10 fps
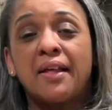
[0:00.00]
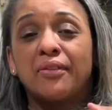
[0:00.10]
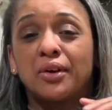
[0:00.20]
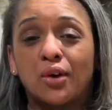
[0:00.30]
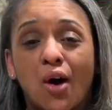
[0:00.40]

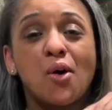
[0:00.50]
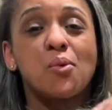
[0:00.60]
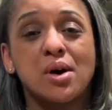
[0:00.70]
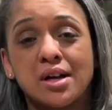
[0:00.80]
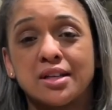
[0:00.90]
The goal
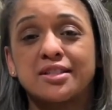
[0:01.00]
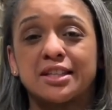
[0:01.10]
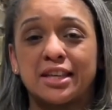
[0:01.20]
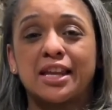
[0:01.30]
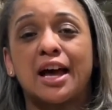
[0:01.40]
was to
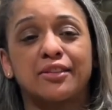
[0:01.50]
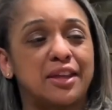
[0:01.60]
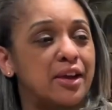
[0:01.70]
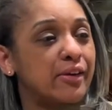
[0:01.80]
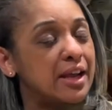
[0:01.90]
get out
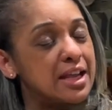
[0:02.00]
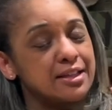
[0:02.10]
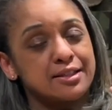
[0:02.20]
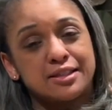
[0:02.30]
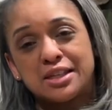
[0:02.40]
there
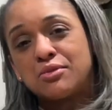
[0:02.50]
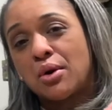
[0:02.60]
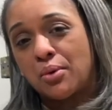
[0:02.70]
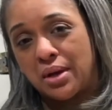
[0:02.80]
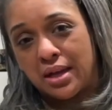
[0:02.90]
and
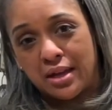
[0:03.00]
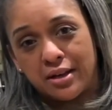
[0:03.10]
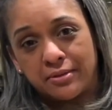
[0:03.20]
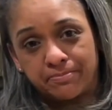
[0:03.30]
zero in